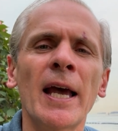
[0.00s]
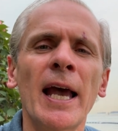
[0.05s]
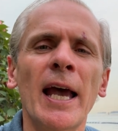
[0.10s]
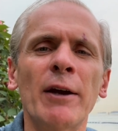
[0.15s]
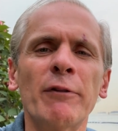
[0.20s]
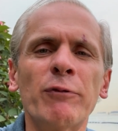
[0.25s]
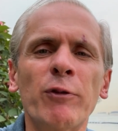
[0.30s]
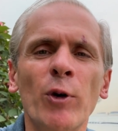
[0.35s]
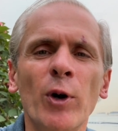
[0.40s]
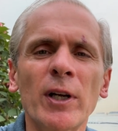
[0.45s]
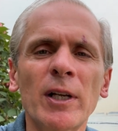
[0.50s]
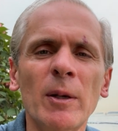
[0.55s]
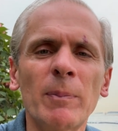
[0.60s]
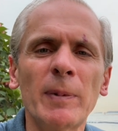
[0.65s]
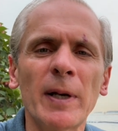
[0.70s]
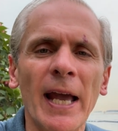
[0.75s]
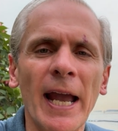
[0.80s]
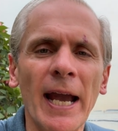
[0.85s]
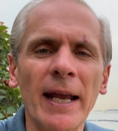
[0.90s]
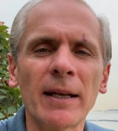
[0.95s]

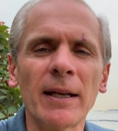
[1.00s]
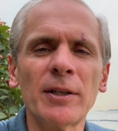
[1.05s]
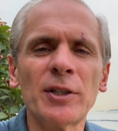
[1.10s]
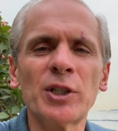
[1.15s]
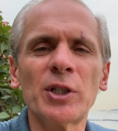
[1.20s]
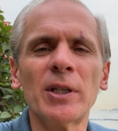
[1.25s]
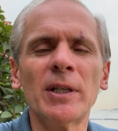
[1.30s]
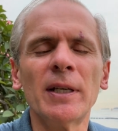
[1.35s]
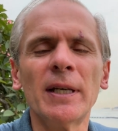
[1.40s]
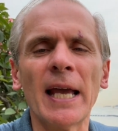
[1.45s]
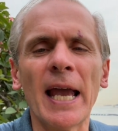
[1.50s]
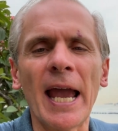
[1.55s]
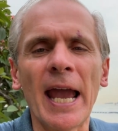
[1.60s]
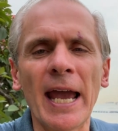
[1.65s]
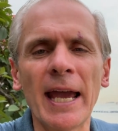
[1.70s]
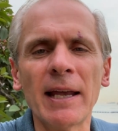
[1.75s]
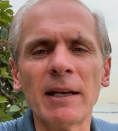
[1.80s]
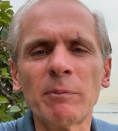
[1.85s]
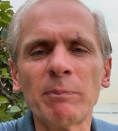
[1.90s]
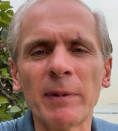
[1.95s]
affordable energy
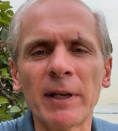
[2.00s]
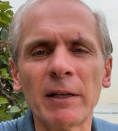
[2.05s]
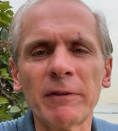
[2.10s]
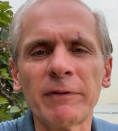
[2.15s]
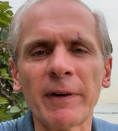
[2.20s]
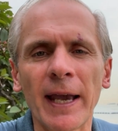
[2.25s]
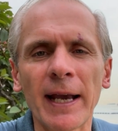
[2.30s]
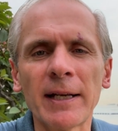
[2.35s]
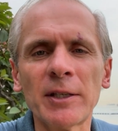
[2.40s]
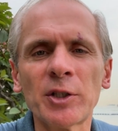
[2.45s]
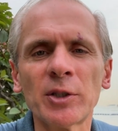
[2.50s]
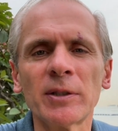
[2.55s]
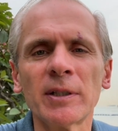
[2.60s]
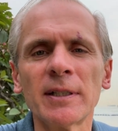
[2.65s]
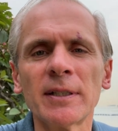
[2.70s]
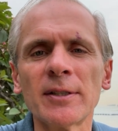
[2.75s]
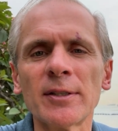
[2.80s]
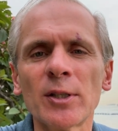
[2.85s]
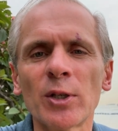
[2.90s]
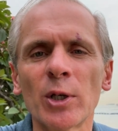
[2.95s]
and
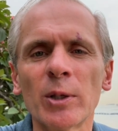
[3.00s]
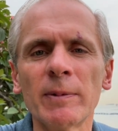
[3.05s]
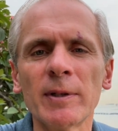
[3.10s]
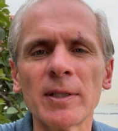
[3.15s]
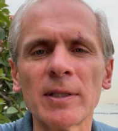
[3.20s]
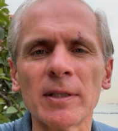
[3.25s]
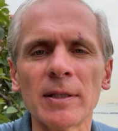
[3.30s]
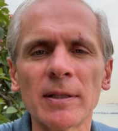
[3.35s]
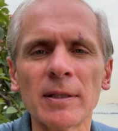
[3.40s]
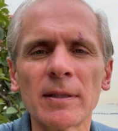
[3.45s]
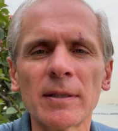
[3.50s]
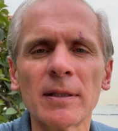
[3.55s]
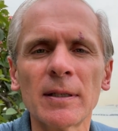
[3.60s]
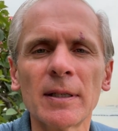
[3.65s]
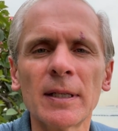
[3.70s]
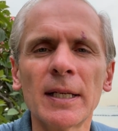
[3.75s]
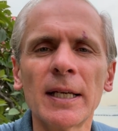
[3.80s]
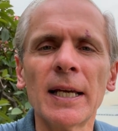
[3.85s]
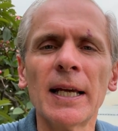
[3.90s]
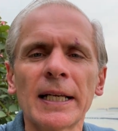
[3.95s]
manufacturing services.
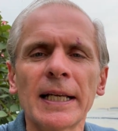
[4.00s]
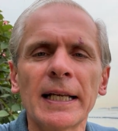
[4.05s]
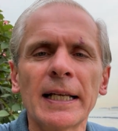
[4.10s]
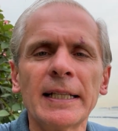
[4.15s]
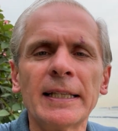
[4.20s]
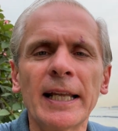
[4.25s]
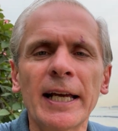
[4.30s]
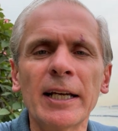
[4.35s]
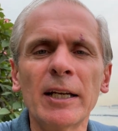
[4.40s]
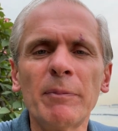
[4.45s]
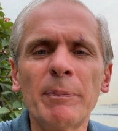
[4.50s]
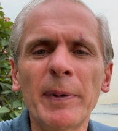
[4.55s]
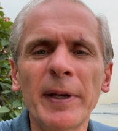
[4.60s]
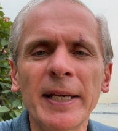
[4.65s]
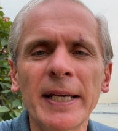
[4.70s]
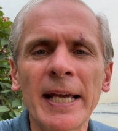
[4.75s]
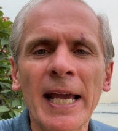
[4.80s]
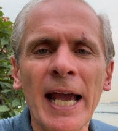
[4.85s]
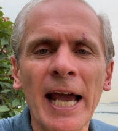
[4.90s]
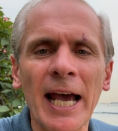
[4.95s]
They are
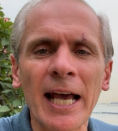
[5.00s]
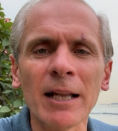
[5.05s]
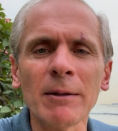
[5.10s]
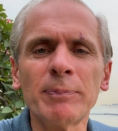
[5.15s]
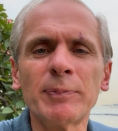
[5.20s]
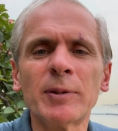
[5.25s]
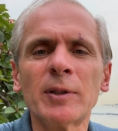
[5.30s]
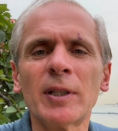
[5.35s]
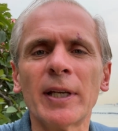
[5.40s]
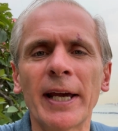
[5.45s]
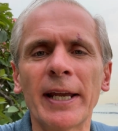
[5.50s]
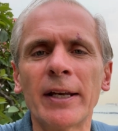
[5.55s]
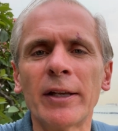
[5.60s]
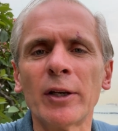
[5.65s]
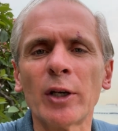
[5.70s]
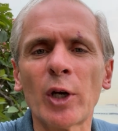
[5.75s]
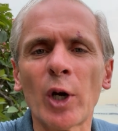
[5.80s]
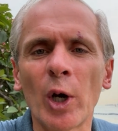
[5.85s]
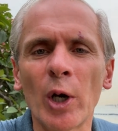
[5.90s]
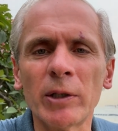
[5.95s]
being helped and
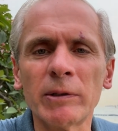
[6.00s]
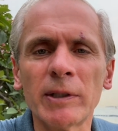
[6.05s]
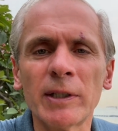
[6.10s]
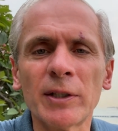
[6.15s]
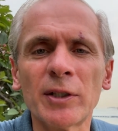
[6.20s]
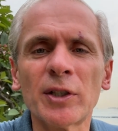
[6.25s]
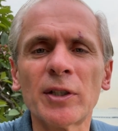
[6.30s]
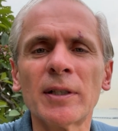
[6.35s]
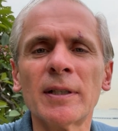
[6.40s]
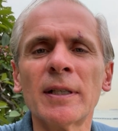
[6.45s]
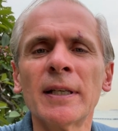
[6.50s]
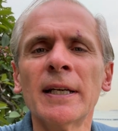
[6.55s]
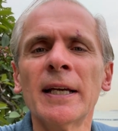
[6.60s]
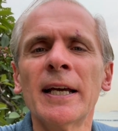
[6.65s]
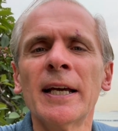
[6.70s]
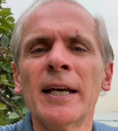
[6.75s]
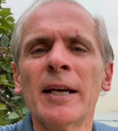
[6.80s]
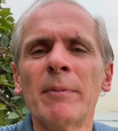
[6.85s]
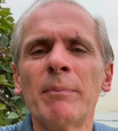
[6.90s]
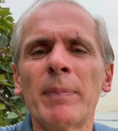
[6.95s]
encouraged
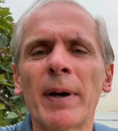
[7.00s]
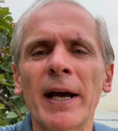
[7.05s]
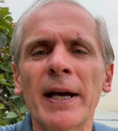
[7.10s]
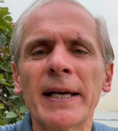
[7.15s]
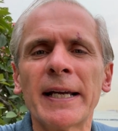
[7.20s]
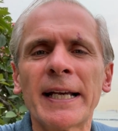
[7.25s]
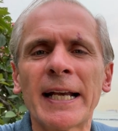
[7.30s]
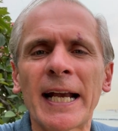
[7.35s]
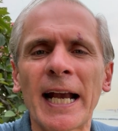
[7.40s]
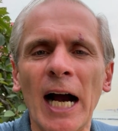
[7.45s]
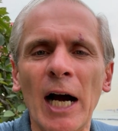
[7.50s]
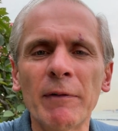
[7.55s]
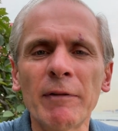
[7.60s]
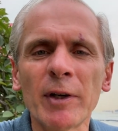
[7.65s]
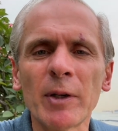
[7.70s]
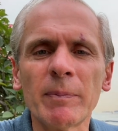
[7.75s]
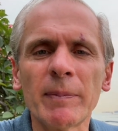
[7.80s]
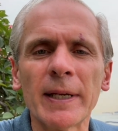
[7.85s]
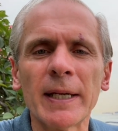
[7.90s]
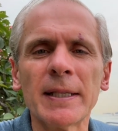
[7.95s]
by
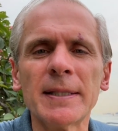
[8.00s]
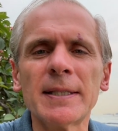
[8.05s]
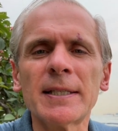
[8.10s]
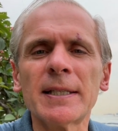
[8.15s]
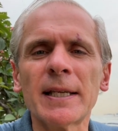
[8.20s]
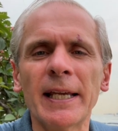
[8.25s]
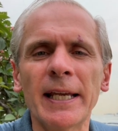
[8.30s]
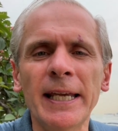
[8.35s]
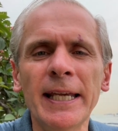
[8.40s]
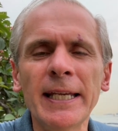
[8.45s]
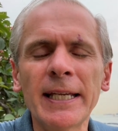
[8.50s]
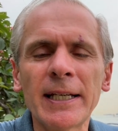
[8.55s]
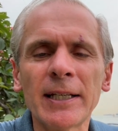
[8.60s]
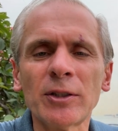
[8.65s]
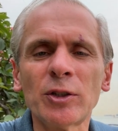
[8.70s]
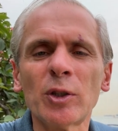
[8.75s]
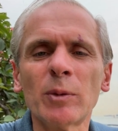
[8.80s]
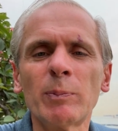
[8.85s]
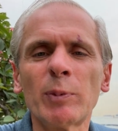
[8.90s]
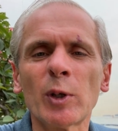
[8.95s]
governments eager
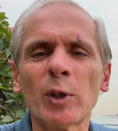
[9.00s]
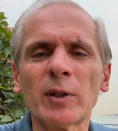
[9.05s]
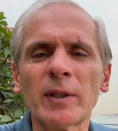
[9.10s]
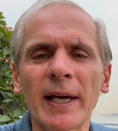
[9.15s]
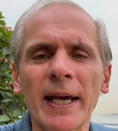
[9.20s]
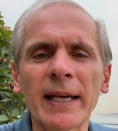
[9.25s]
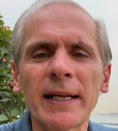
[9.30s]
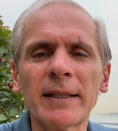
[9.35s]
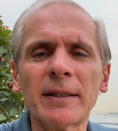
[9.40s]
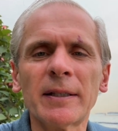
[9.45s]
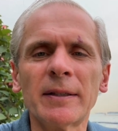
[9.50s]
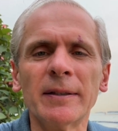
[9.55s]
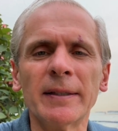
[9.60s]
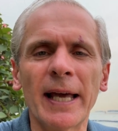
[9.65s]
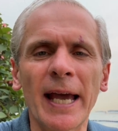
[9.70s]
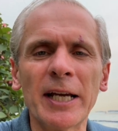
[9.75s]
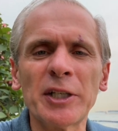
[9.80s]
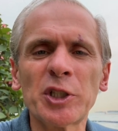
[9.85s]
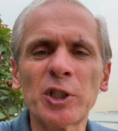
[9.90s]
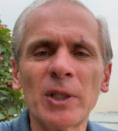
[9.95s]
to protect
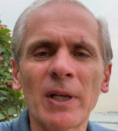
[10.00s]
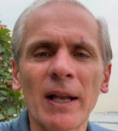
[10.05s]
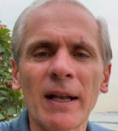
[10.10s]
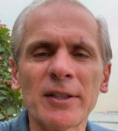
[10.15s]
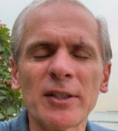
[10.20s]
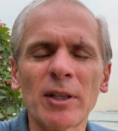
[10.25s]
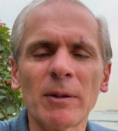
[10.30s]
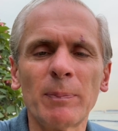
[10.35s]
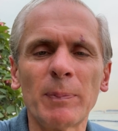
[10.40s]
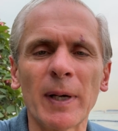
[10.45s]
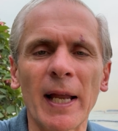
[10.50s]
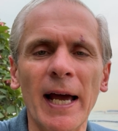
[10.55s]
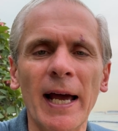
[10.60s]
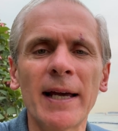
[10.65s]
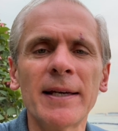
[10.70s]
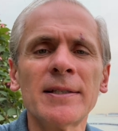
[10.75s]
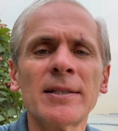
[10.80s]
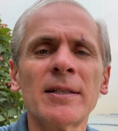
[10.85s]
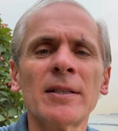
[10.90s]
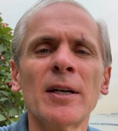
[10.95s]
national
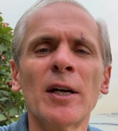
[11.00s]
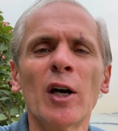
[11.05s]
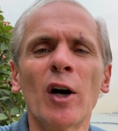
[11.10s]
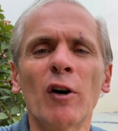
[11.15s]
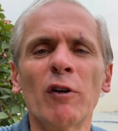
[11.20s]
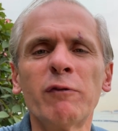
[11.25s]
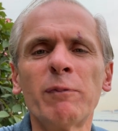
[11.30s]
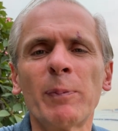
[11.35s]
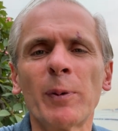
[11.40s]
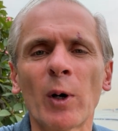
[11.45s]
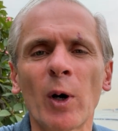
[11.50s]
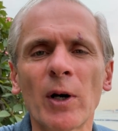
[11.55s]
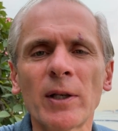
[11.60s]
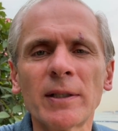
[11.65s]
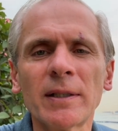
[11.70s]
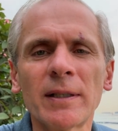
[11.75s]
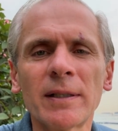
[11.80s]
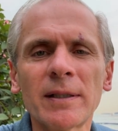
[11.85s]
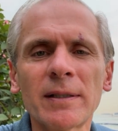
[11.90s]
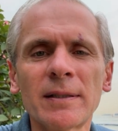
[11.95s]
supplies of
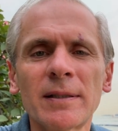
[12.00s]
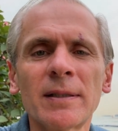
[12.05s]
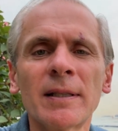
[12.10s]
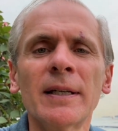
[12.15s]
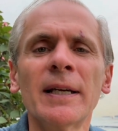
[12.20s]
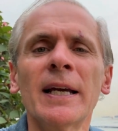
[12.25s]
products